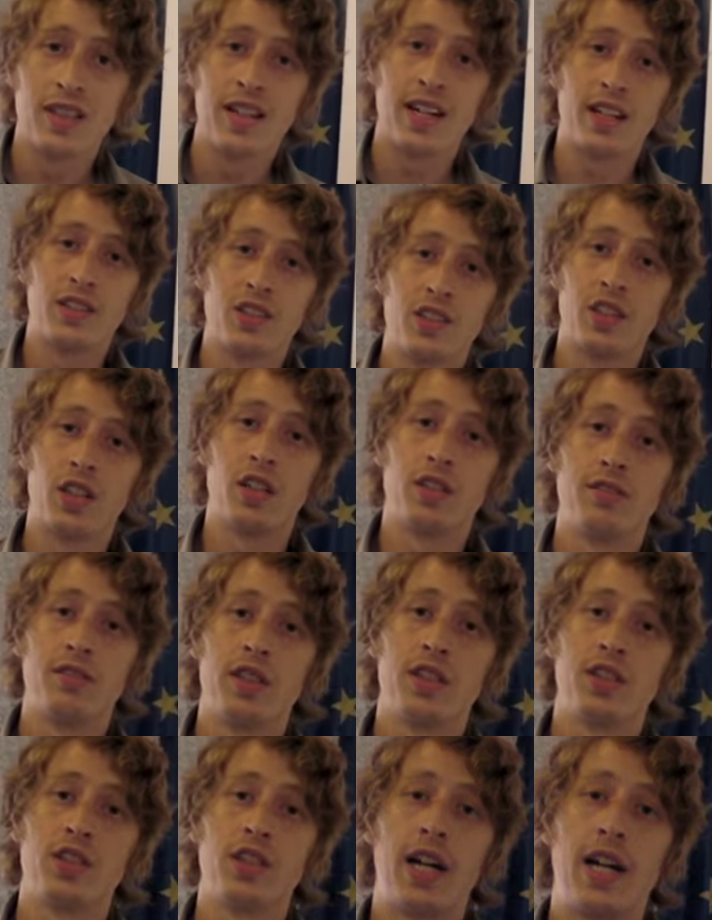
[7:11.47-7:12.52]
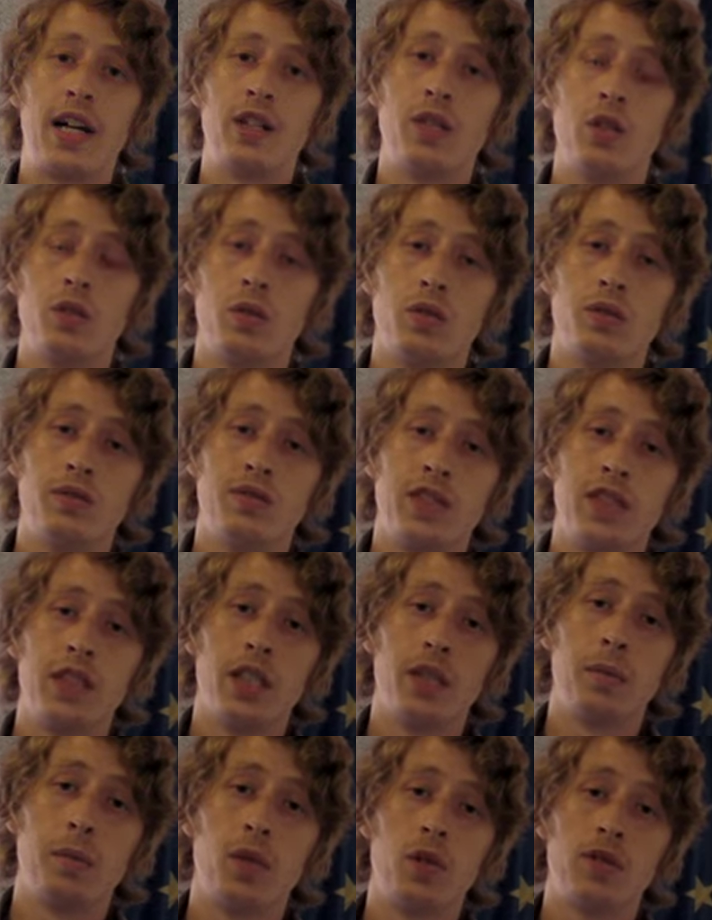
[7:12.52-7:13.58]
That's our first annual
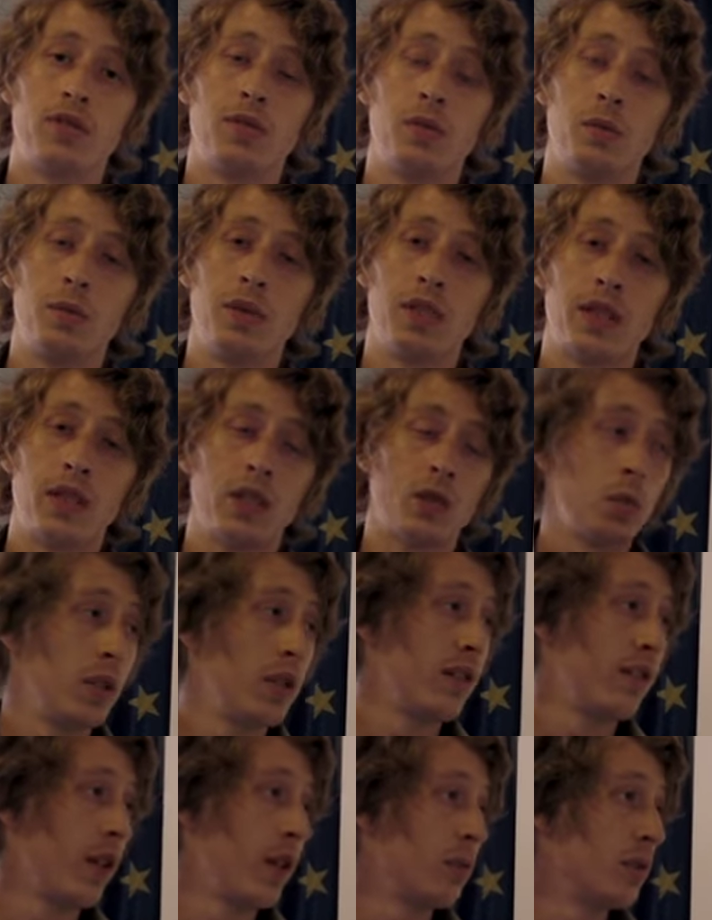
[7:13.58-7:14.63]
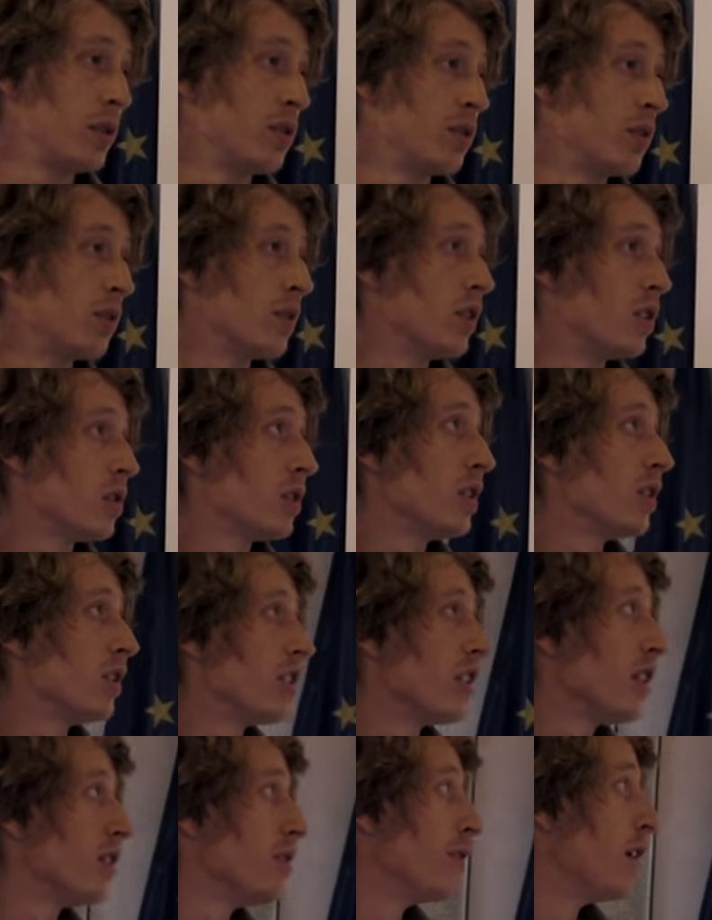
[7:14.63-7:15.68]
video blog for BiscuitsWin. I hope you've all enjoyed
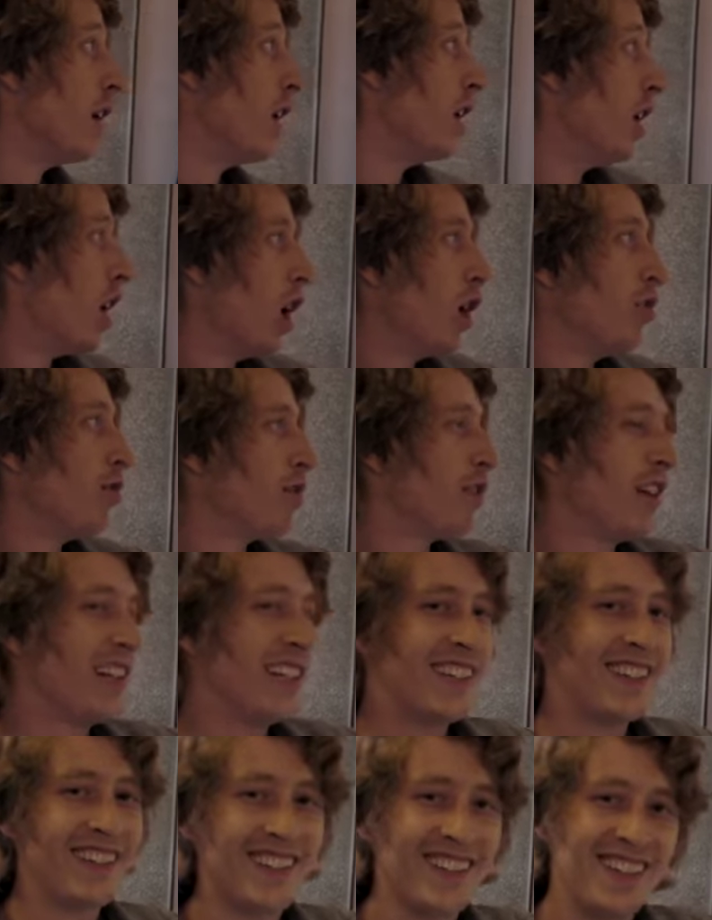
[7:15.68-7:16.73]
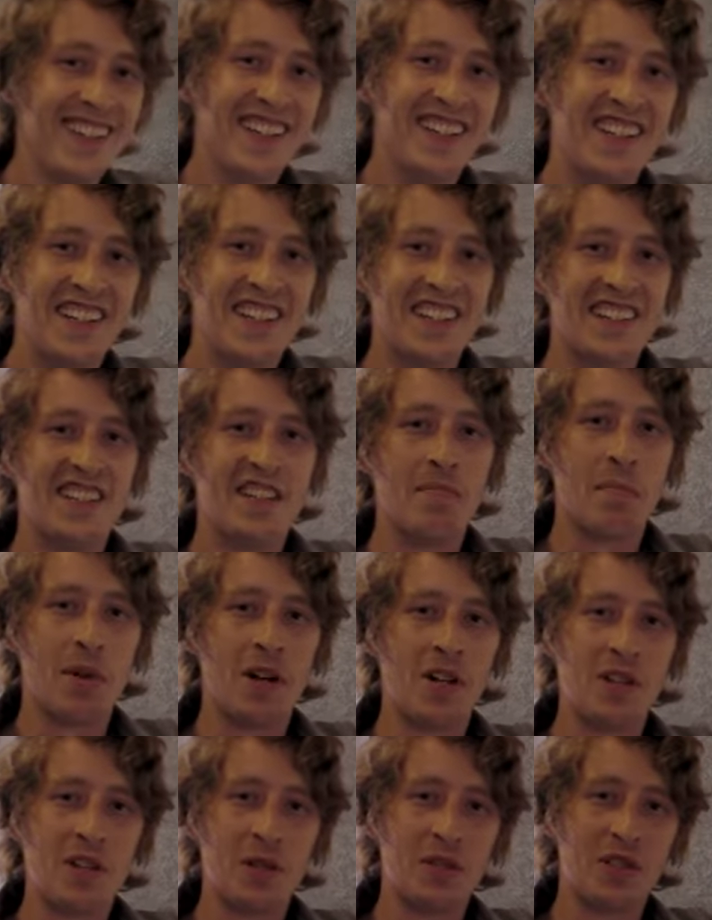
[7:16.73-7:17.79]
yourself. Hopefully, didn't
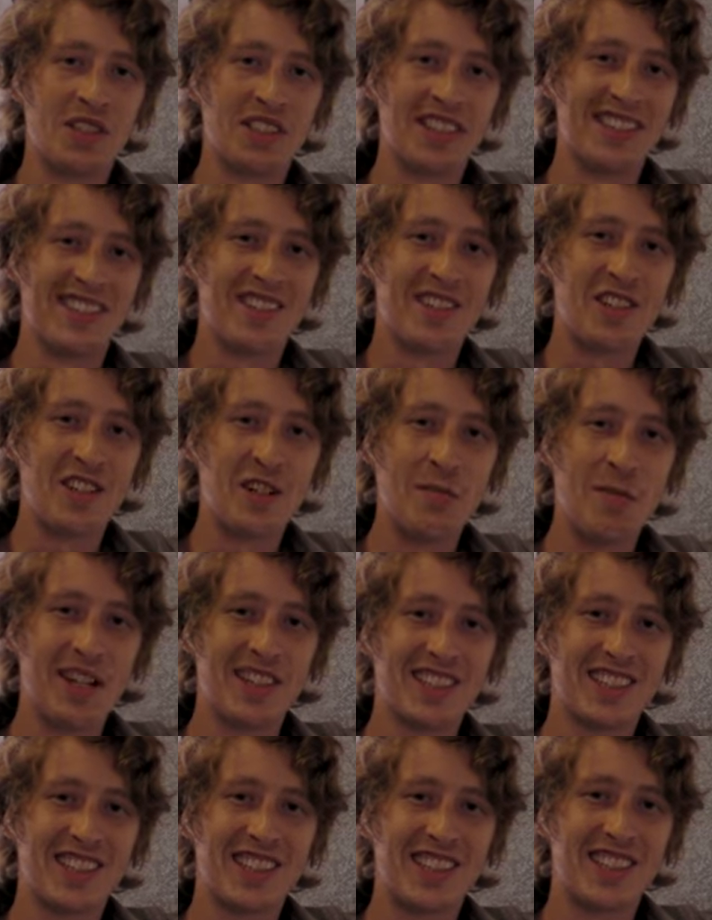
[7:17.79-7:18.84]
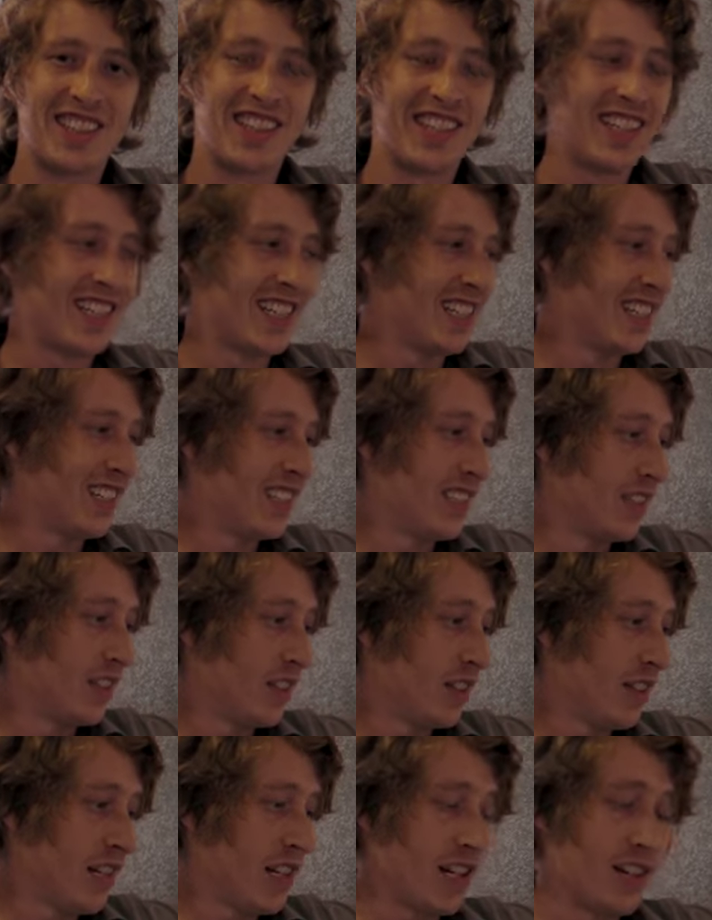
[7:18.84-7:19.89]
blind you with science too much.
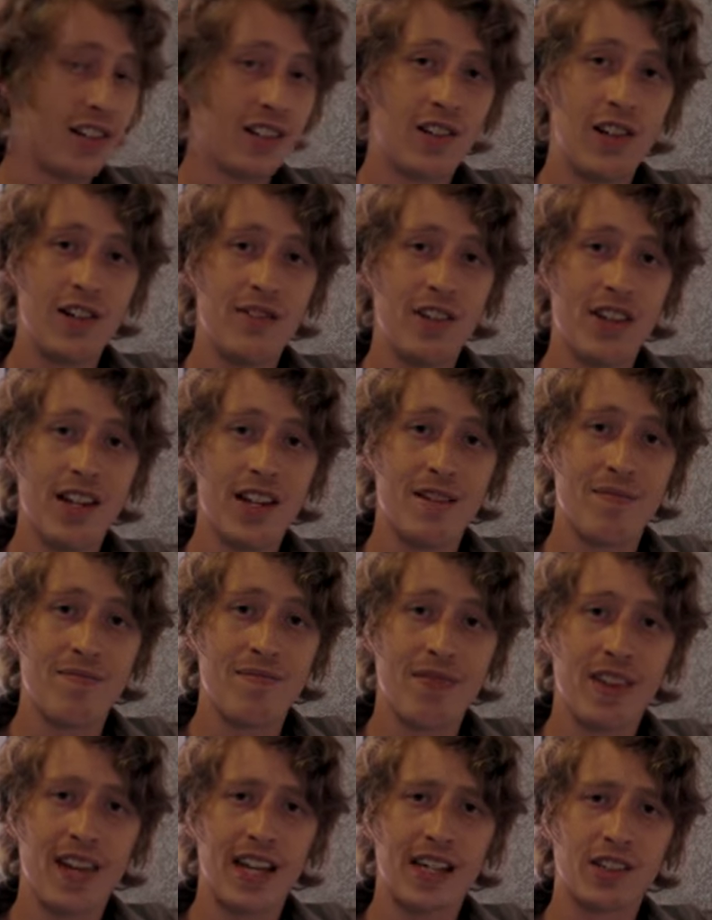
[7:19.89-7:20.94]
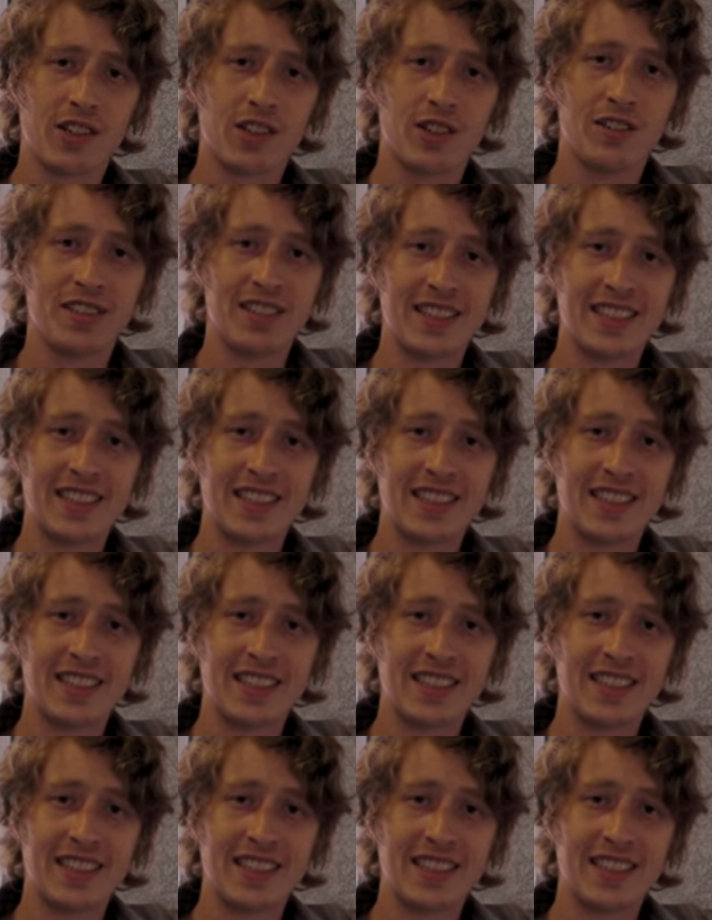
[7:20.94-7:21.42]
So yeah, let's leave it there. Thanks.